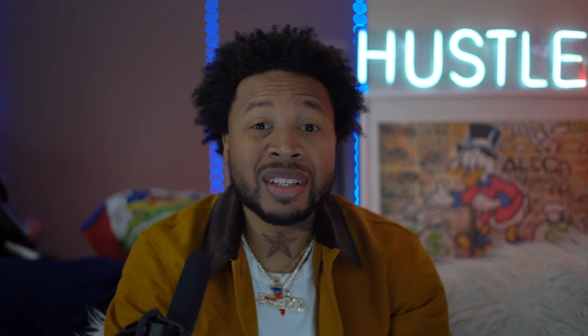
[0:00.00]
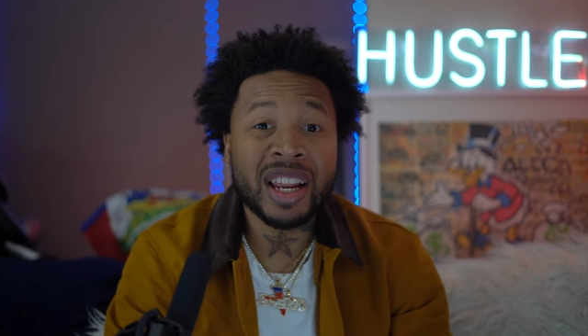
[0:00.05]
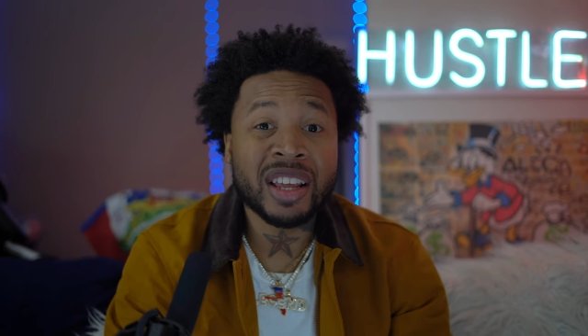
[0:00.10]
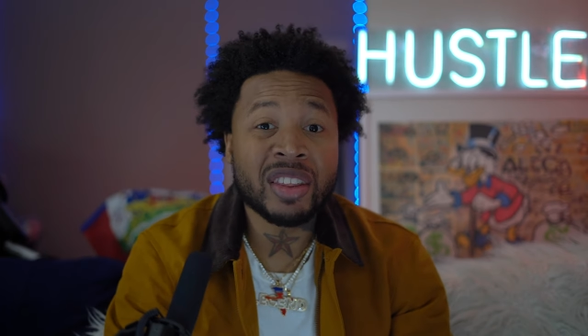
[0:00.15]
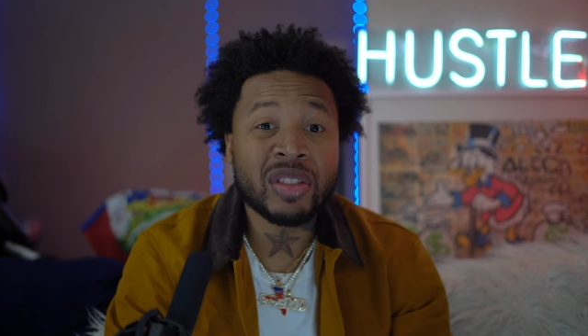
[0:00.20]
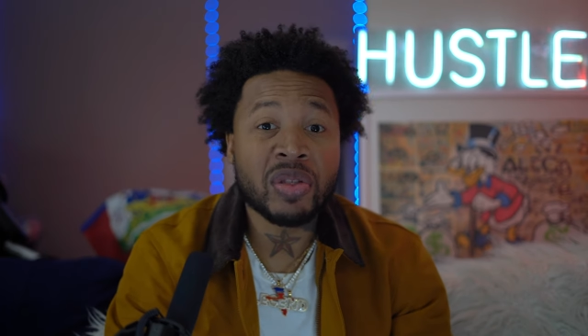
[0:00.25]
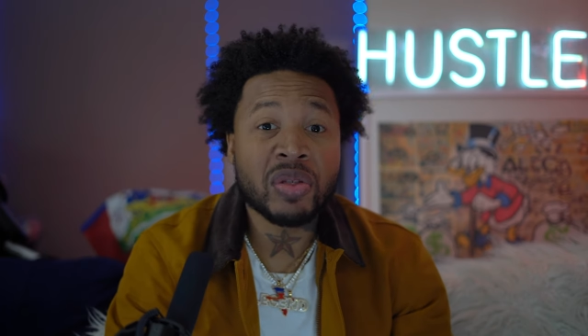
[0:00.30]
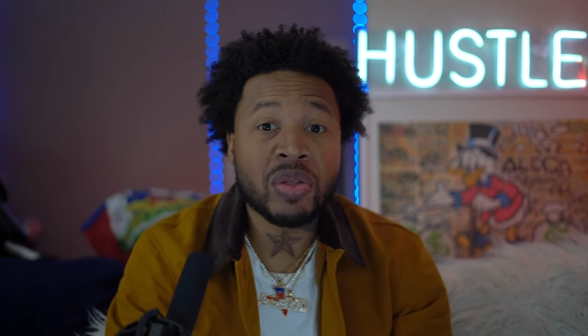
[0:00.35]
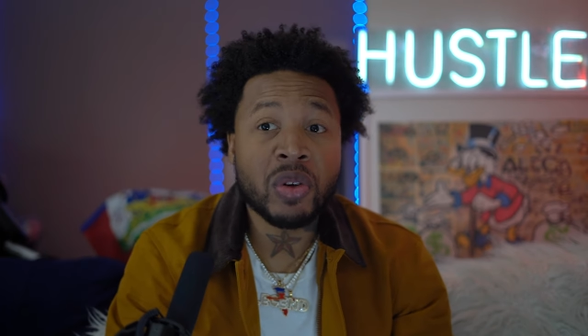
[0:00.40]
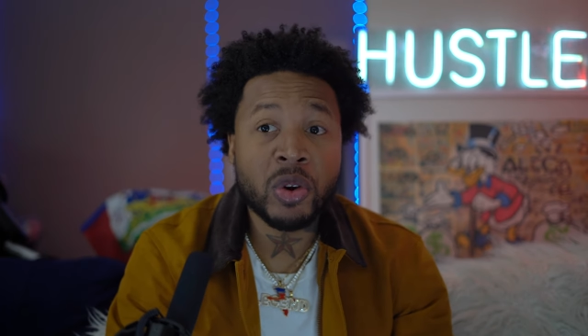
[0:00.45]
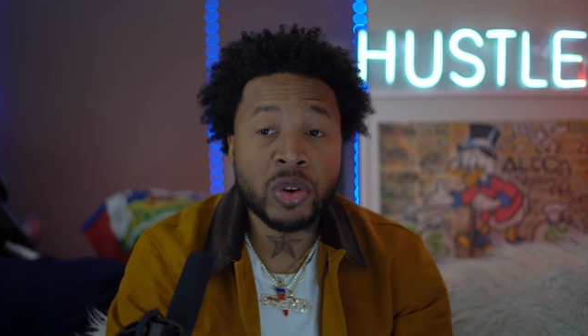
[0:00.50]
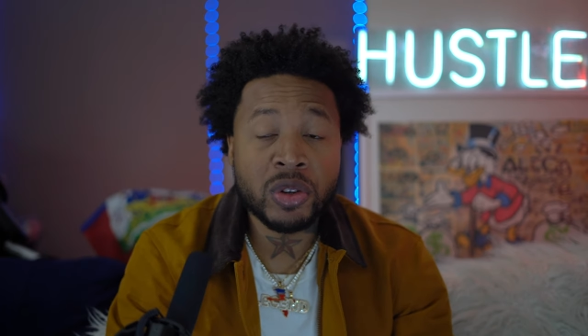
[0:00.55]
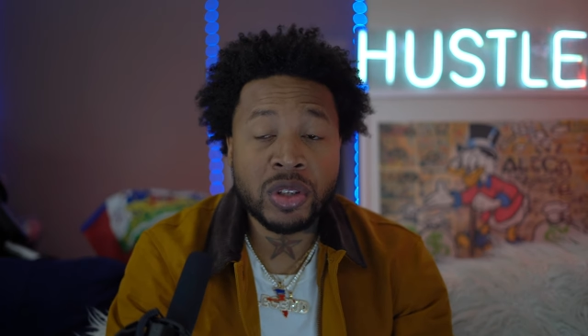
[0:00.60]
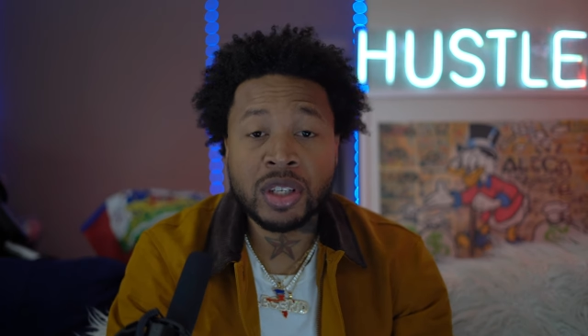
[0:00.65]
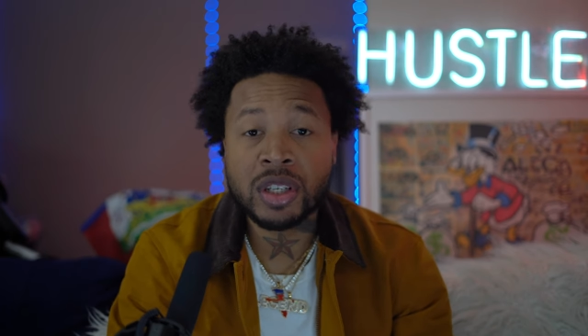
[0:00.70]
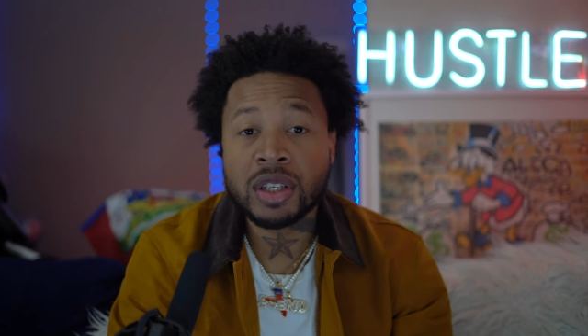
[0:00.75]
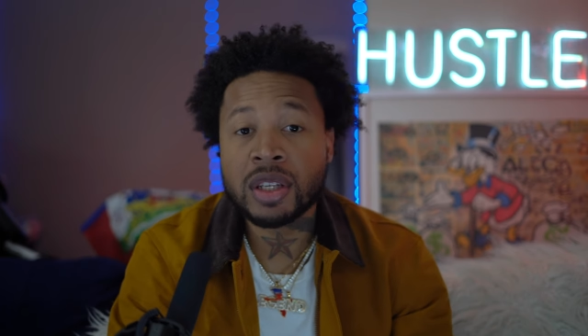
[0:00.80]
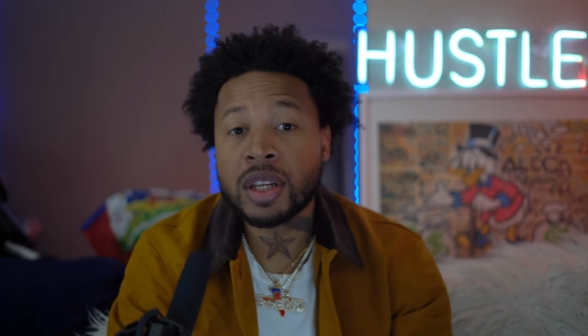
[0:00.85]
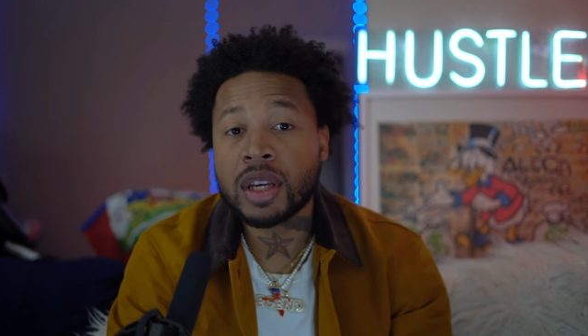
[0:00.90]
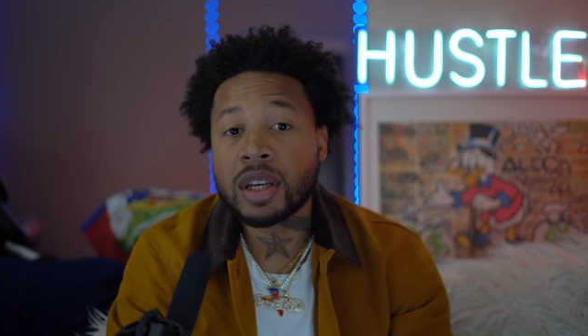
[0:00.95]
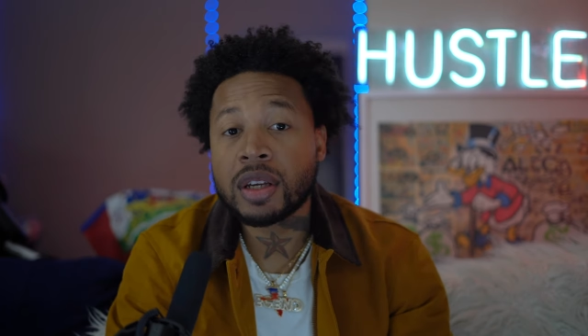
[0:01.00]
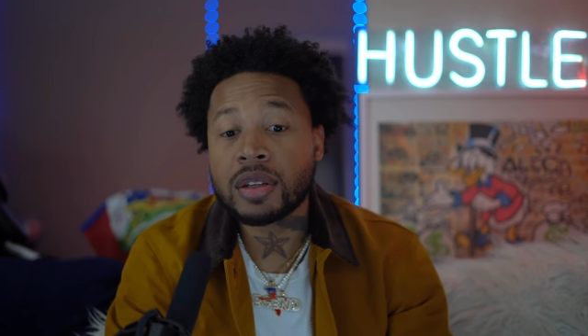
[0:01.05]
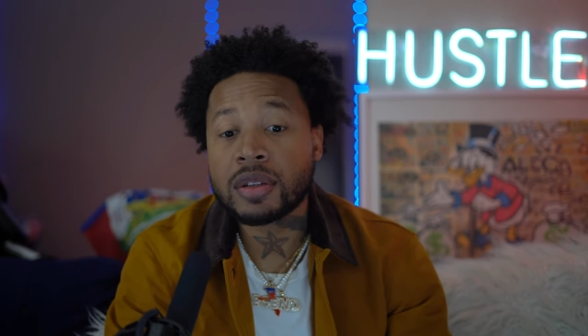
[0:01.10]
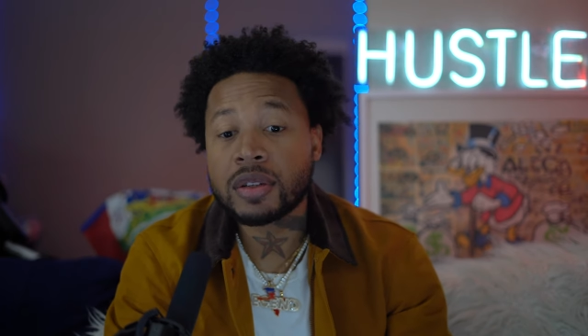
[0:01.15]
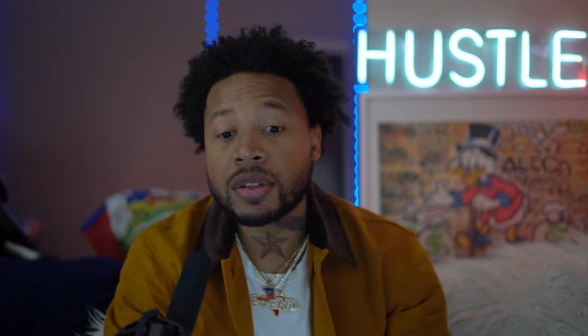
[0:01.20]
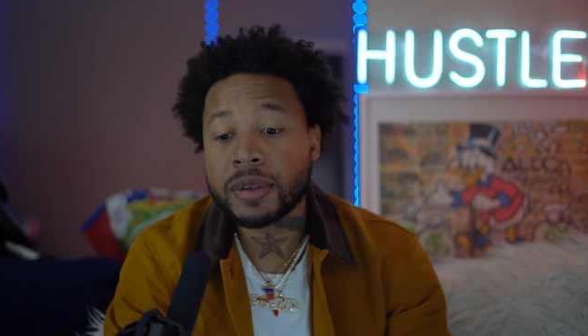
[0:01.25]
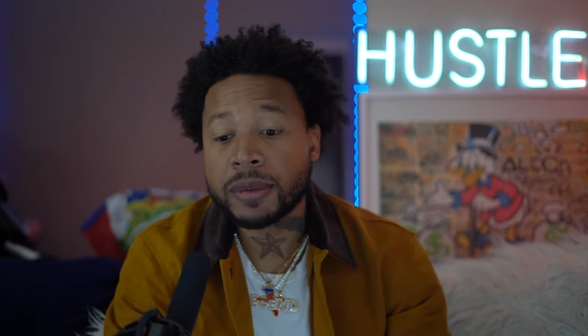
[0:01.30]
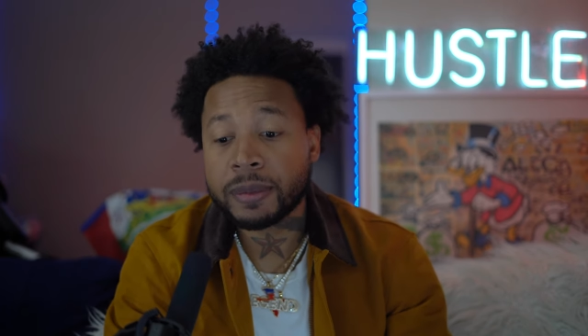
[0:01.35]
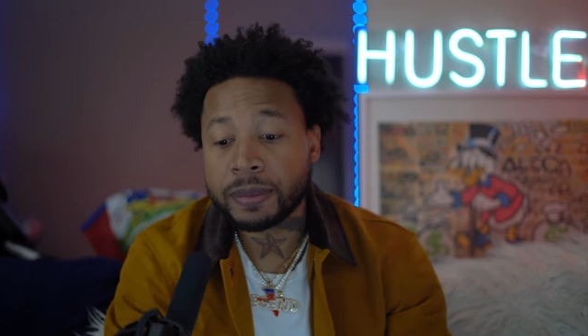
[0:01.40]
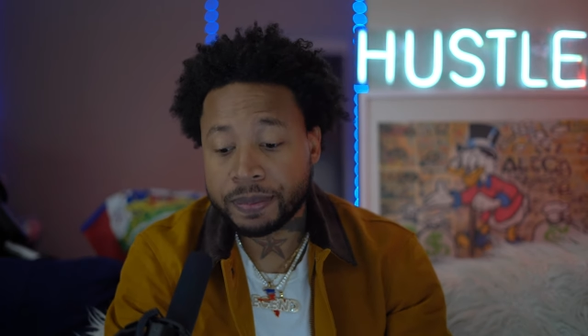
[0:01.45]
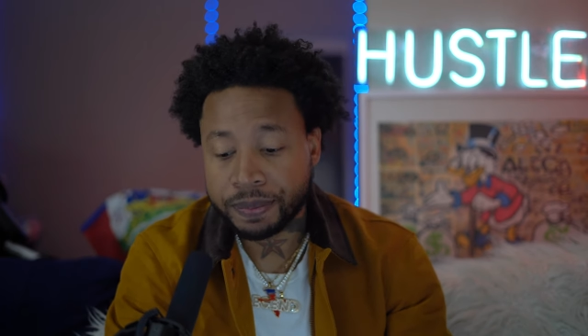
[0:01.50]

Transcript: like 13 days.